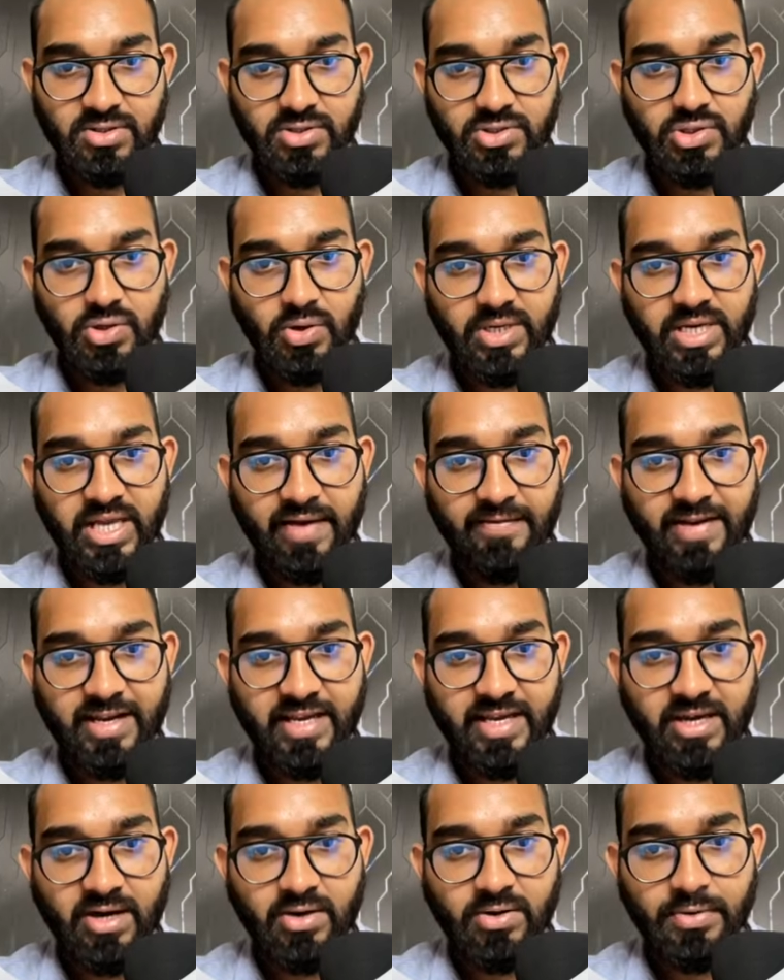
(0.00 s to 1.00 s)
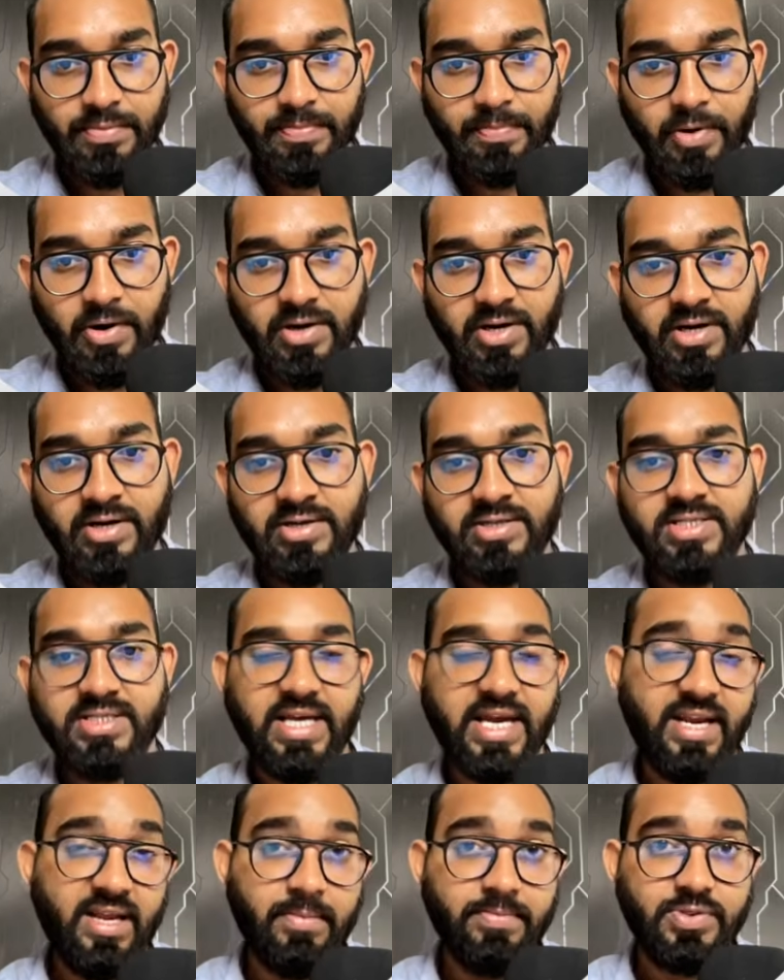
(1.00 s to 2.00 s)
Don't an account, partner
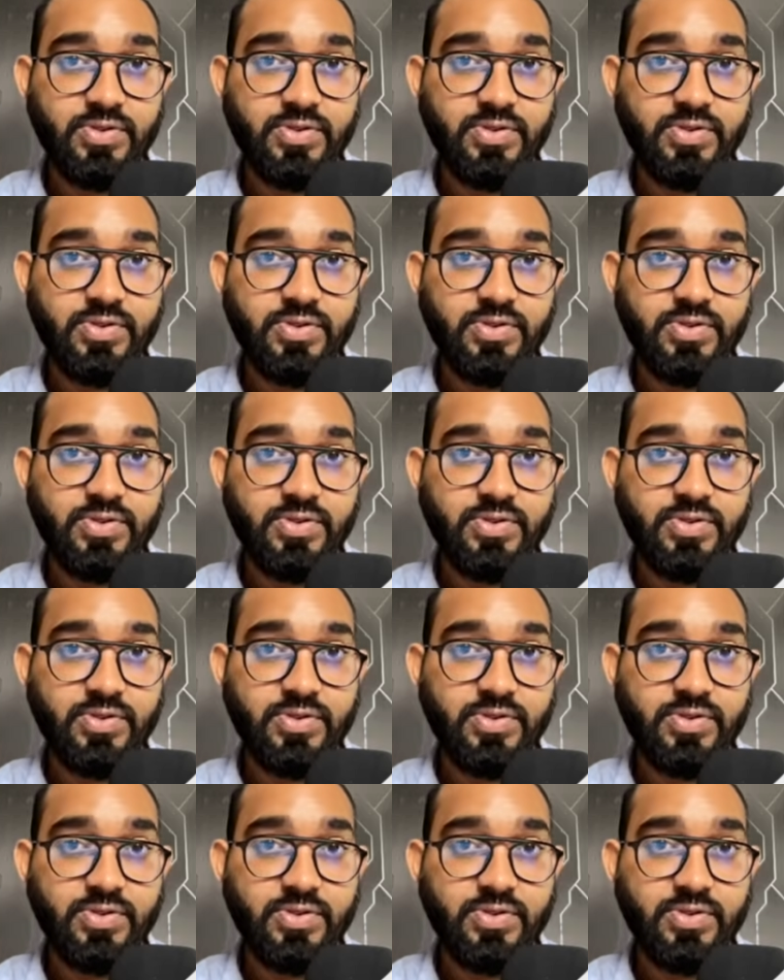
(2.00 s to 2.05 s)
sign up.